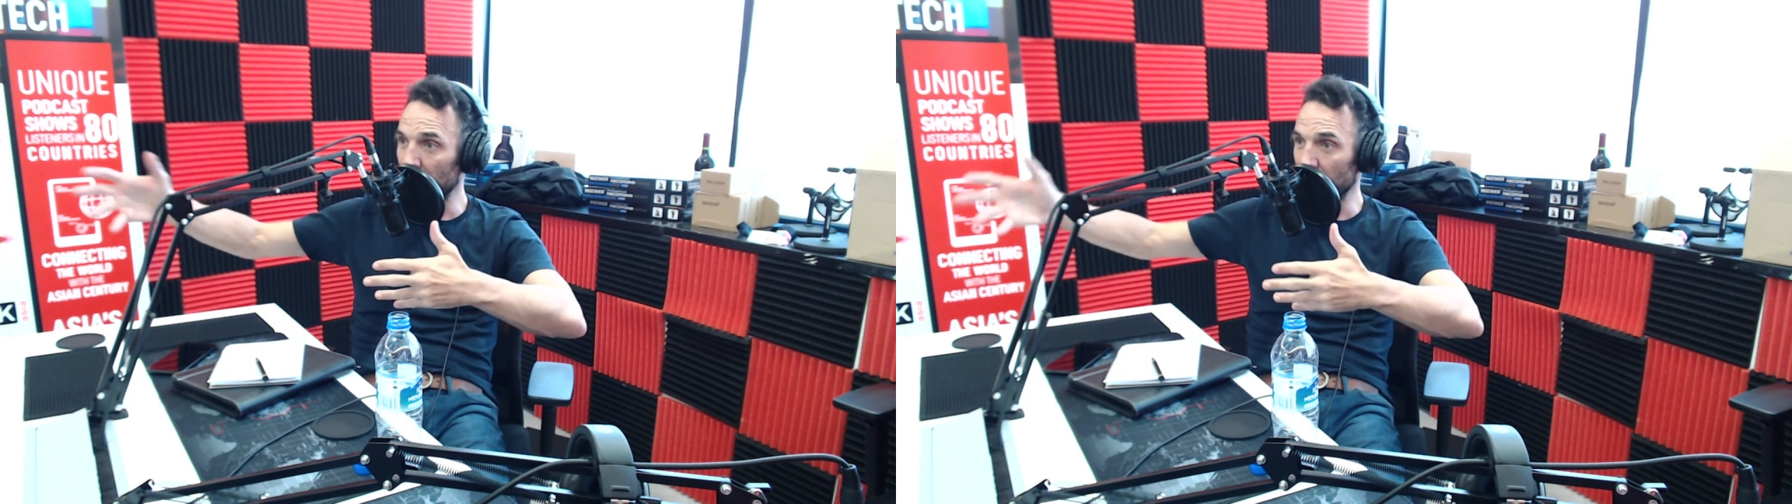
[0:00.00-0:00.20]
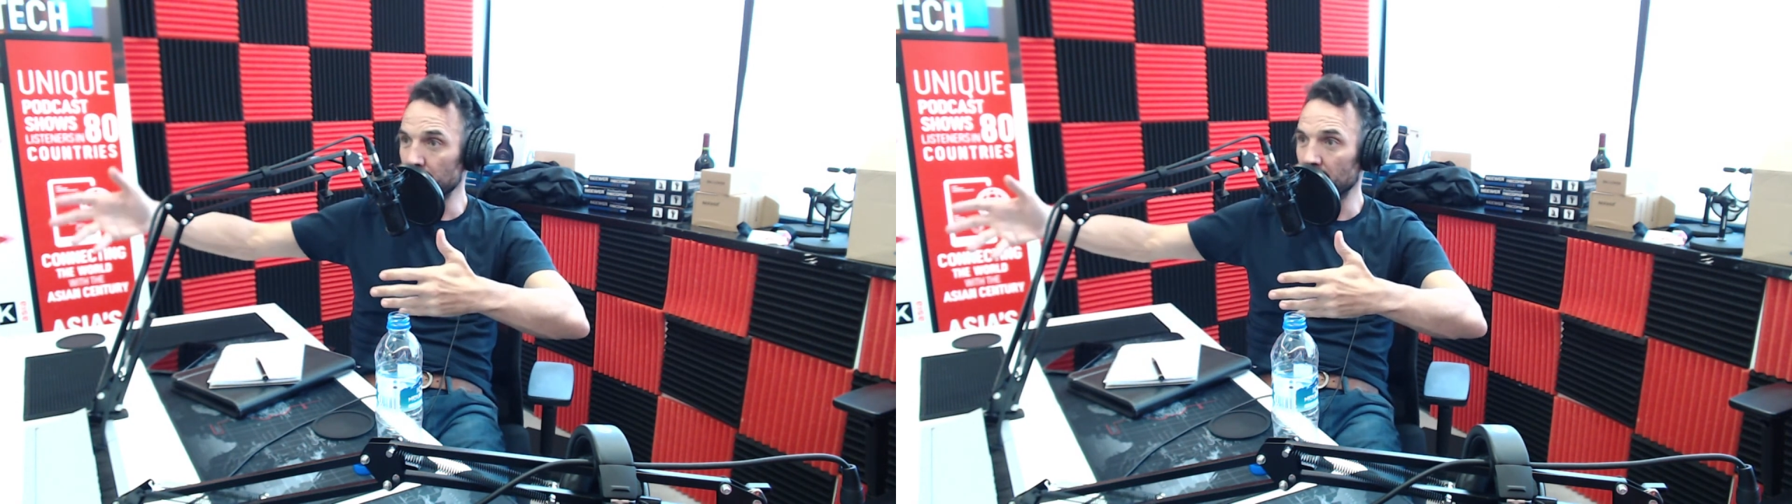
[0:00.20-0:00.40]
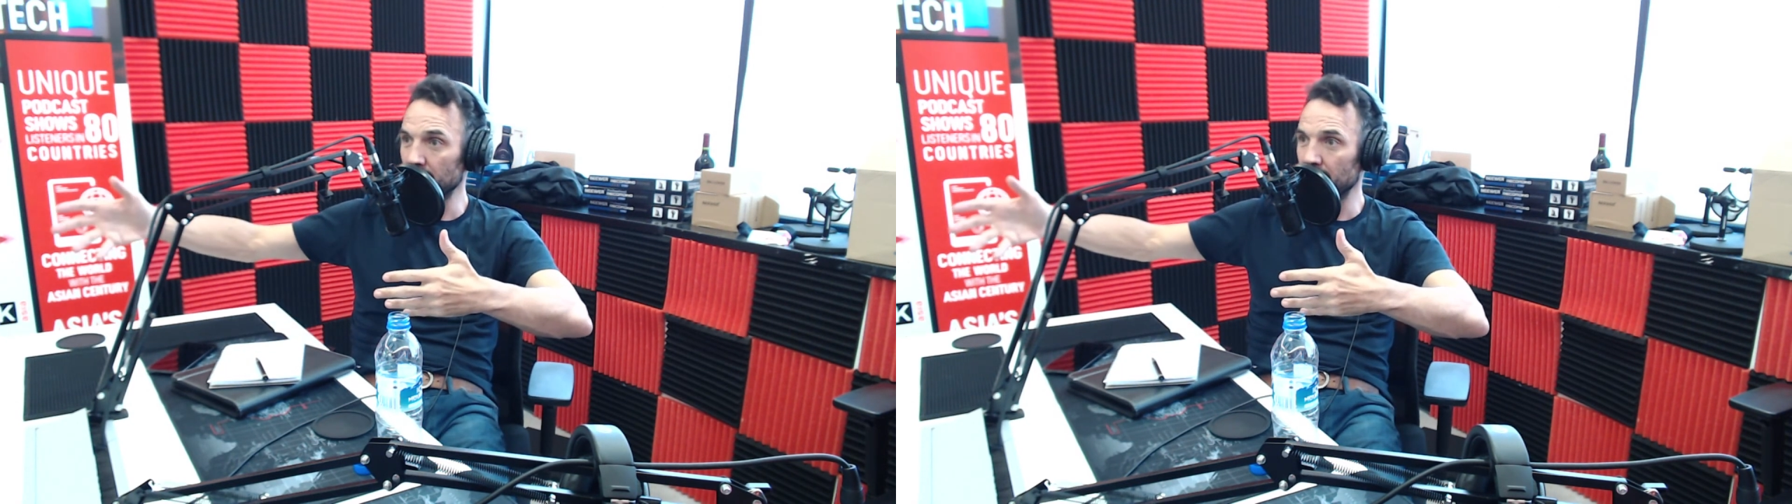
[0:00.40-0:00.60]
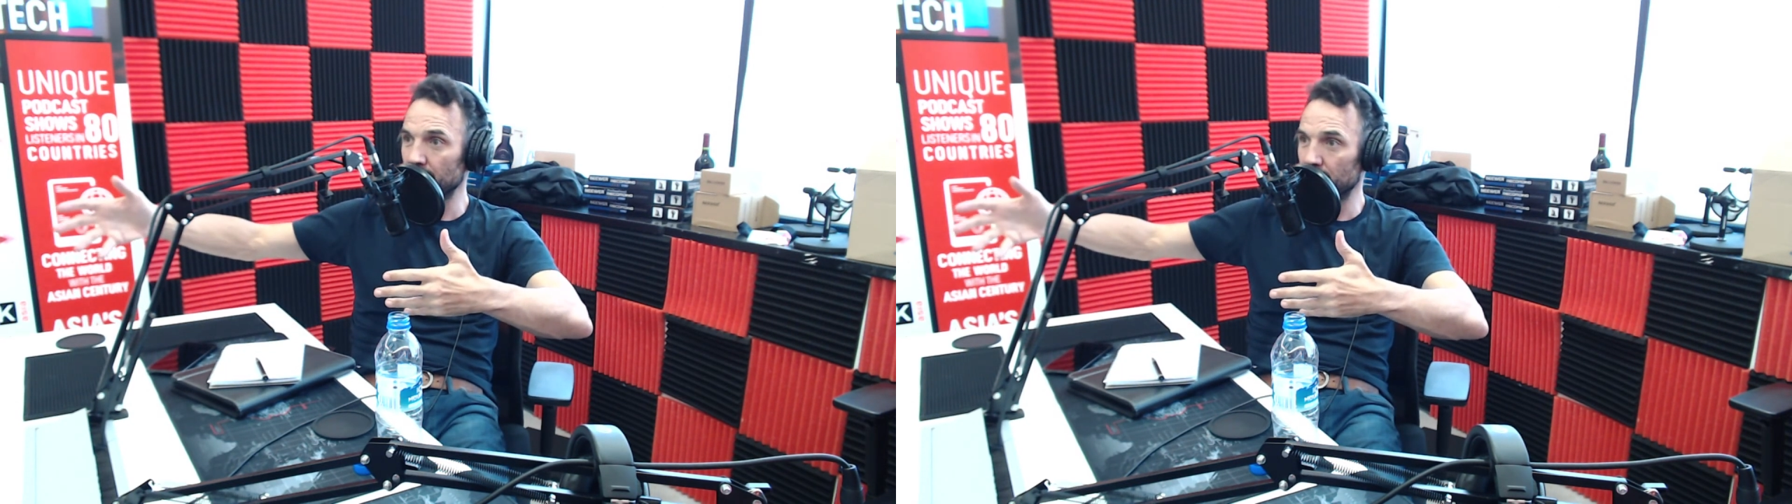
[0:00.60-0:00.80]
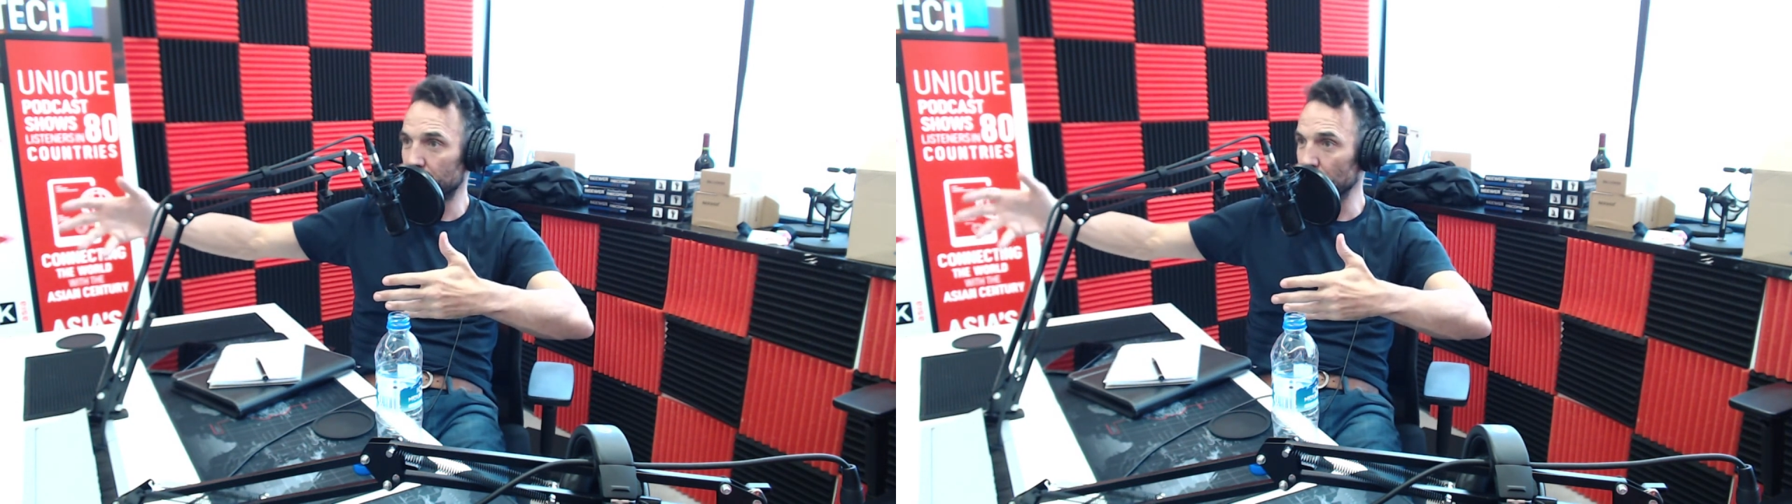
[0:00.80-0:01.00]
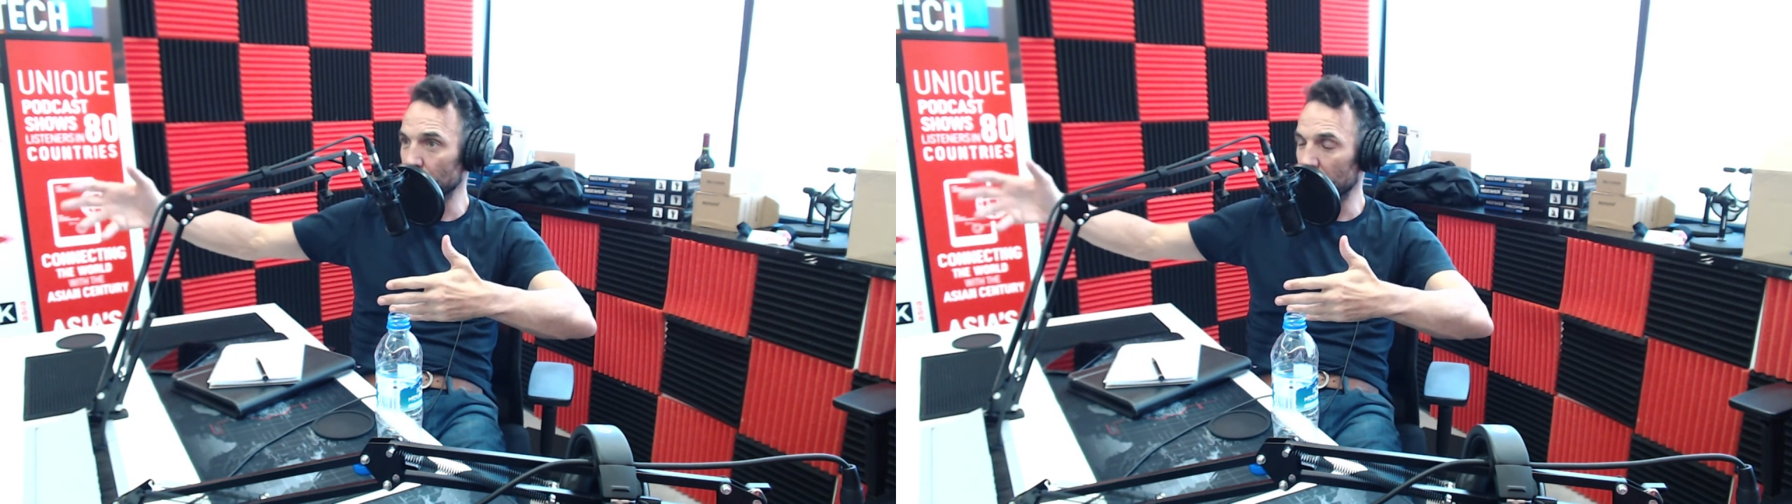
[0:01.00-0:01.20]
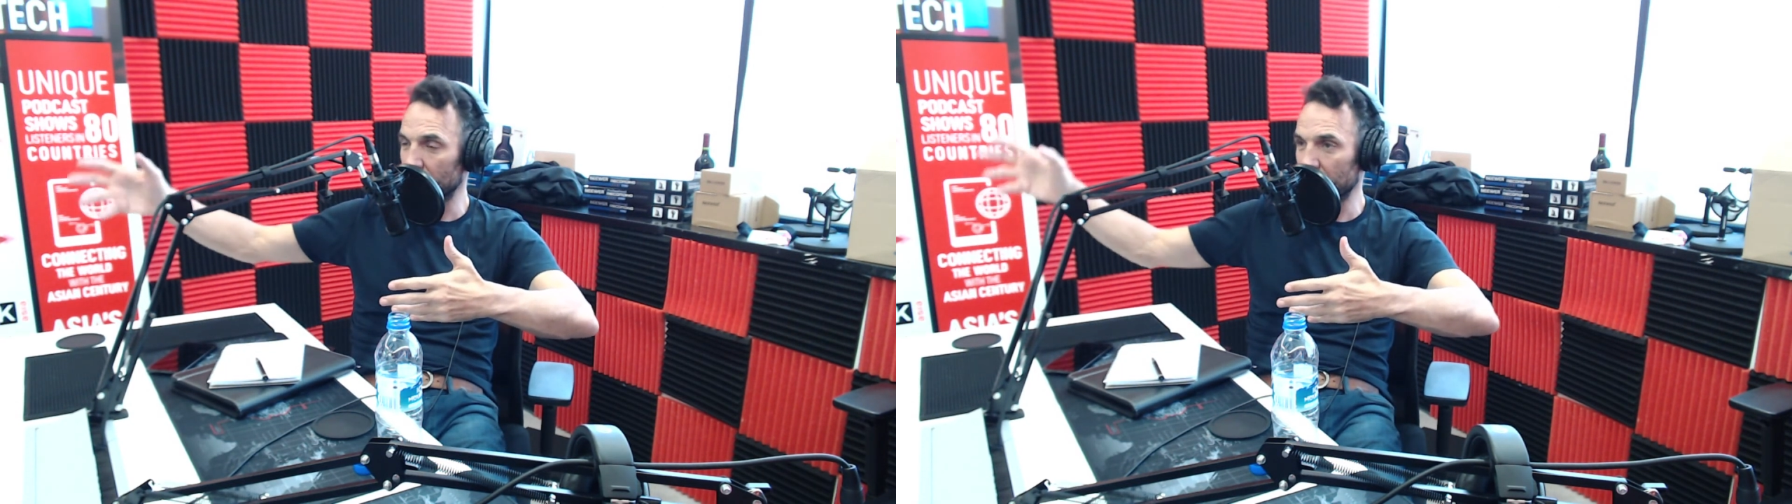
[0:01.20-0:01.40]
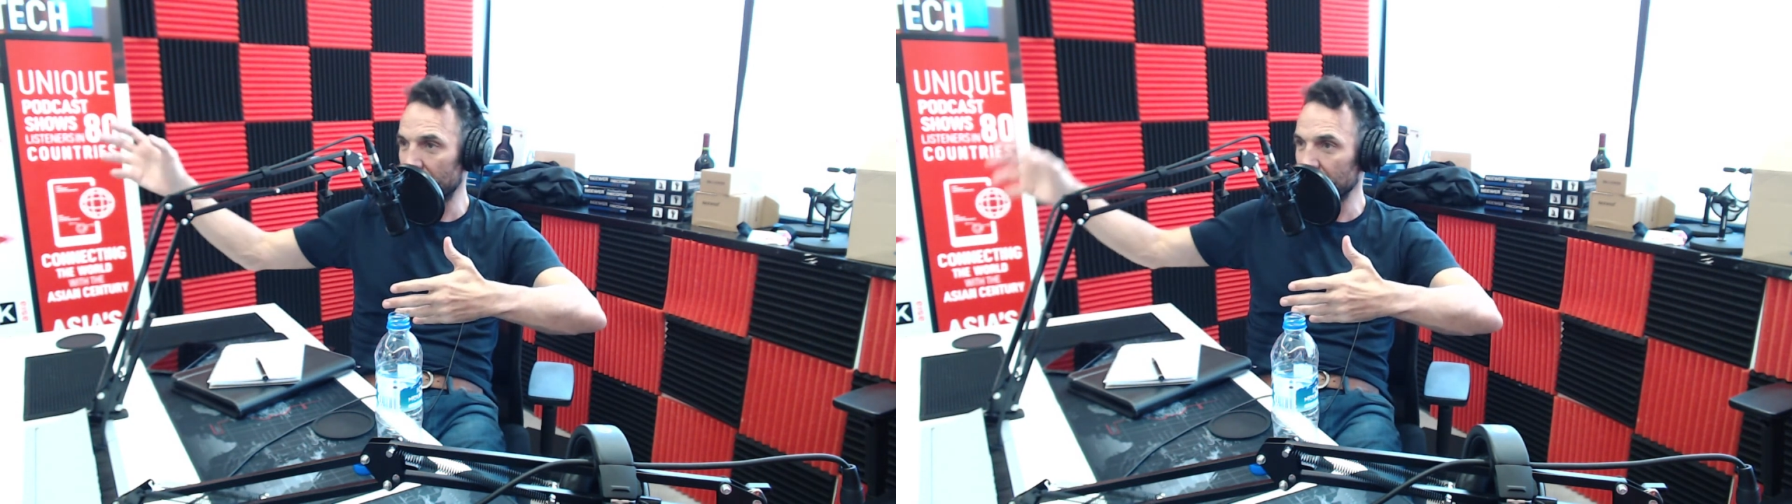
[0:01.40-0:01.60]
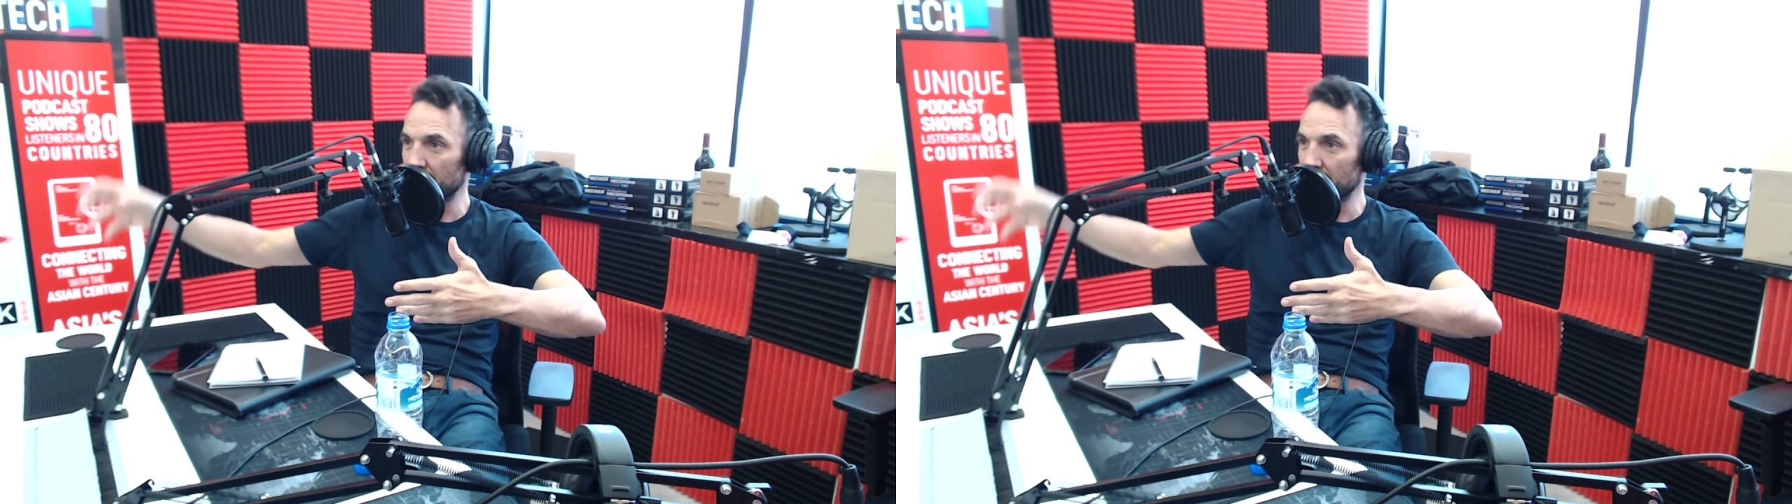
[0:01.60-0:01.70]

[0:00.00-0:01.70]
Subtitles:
pay money for an ad